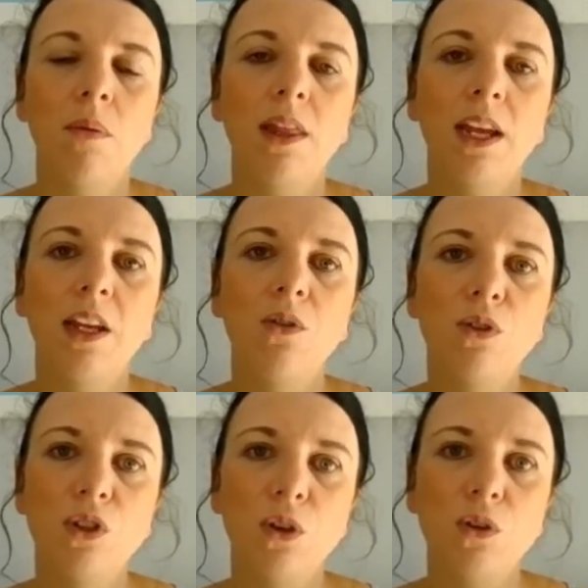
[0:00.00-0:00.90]
But they can
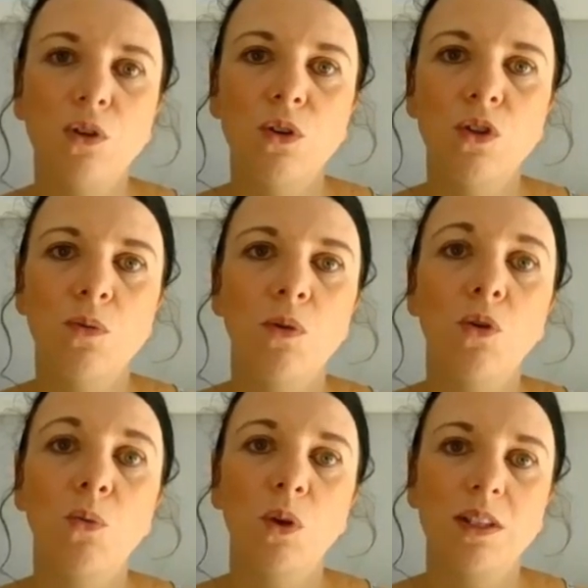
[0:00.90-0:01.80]
also cause some
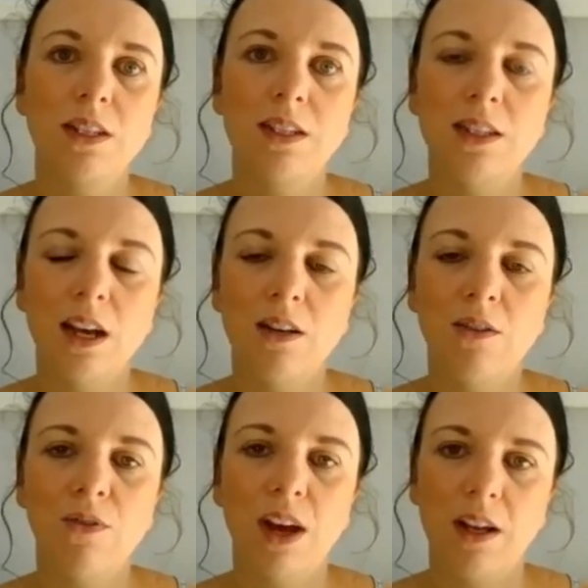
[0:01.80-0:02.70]
unwanted
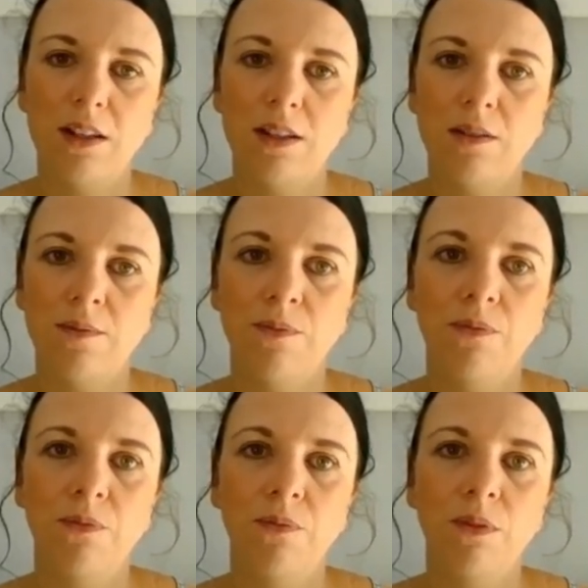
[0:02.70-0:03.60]
side effects.
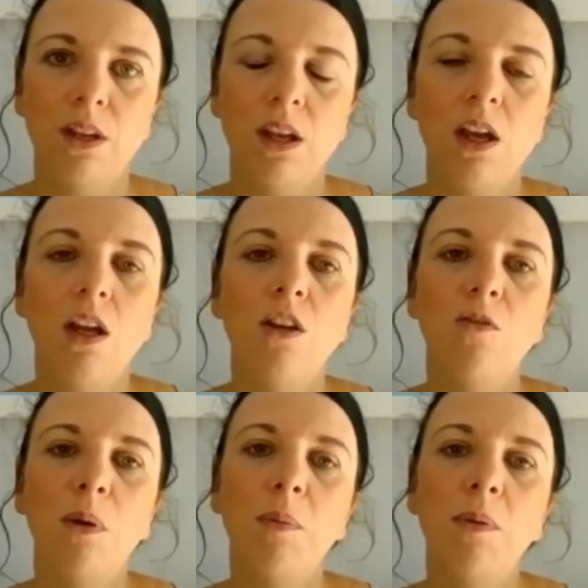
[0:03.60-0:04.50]
And
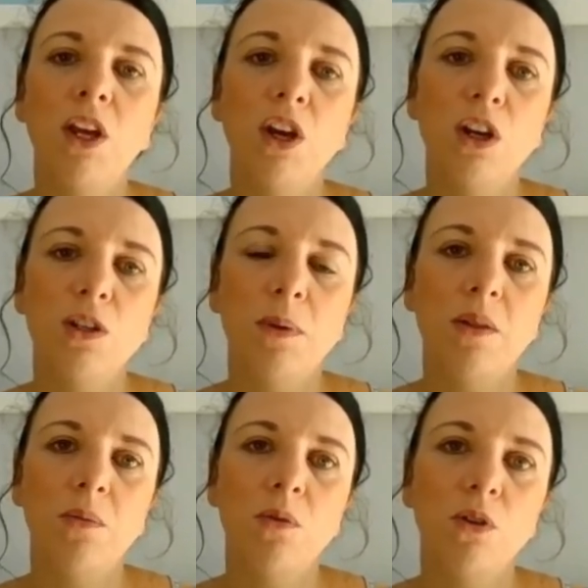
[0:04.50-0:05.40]
you've probably heard
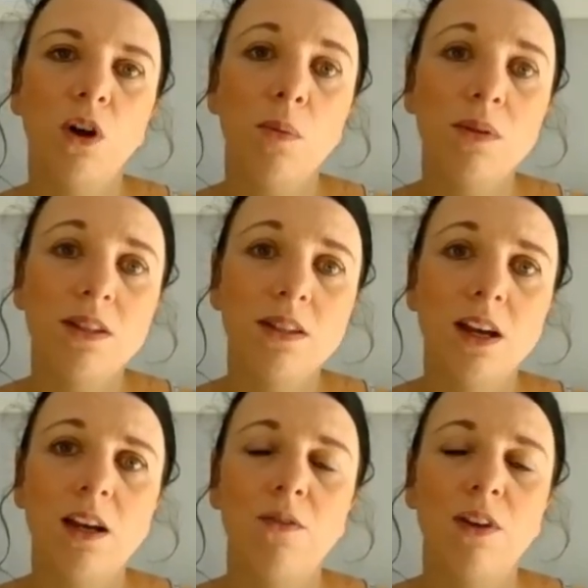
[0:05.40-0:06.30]
about the more common
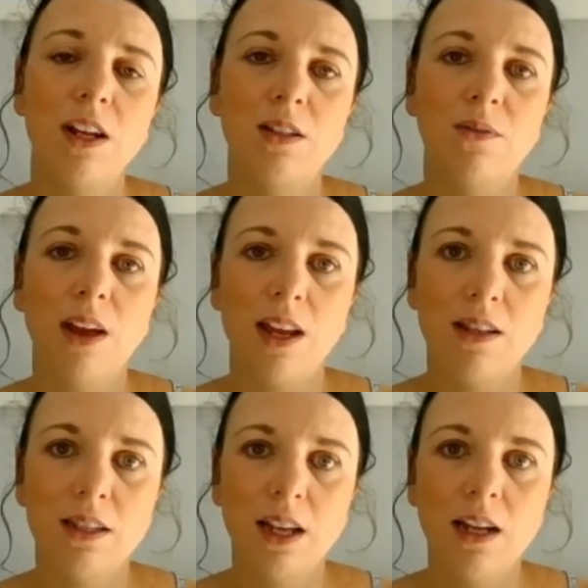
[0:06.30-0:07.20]
side effects of
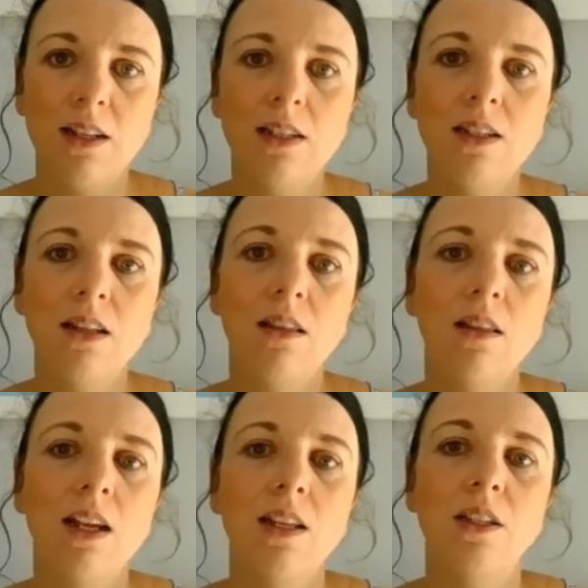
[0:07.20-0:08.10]
NSAIDs,
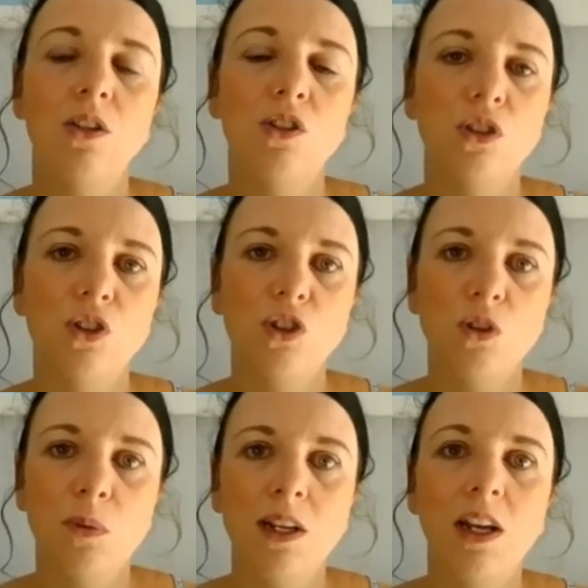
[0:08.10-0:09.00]
things such as
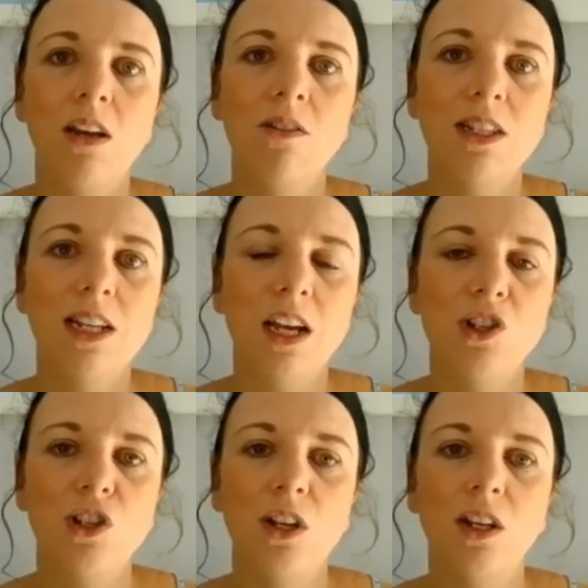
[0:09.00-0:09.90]
stomach
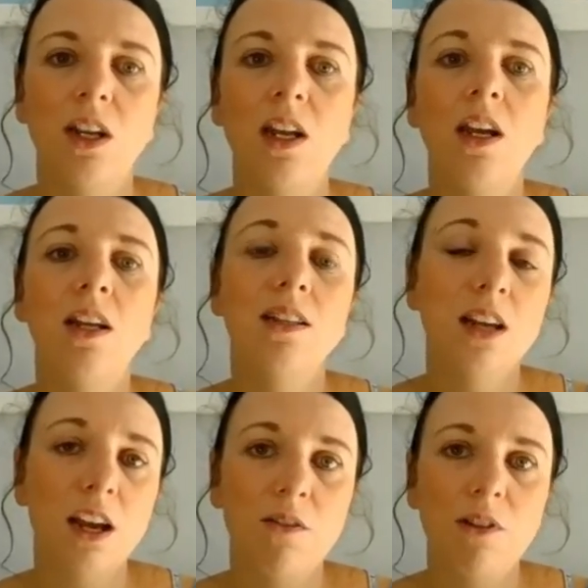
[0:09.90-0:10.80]
irritation,
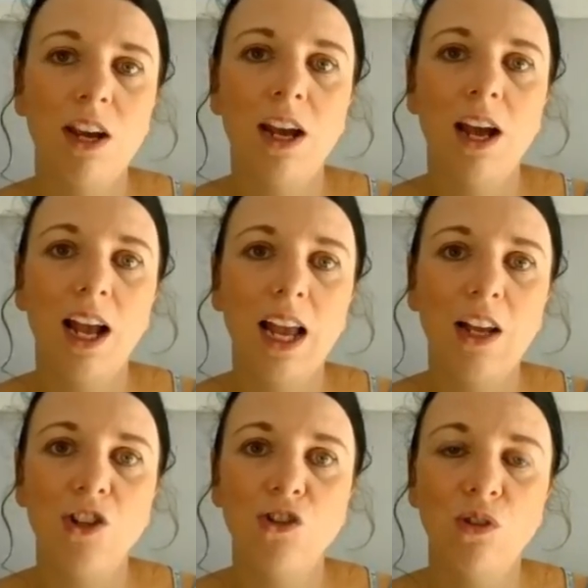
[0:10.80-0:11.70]
diarrhea, and
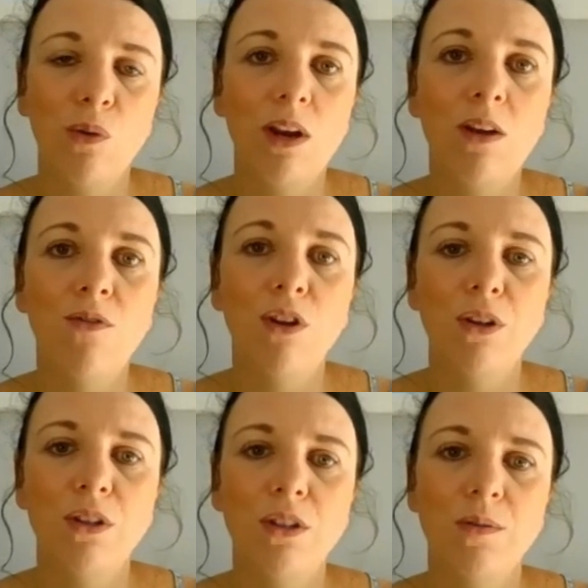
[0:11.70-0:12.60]
gastric
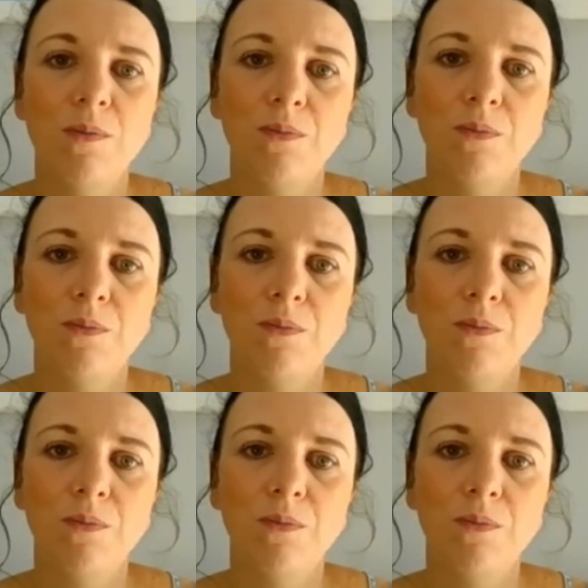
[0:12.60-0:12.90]
reflux.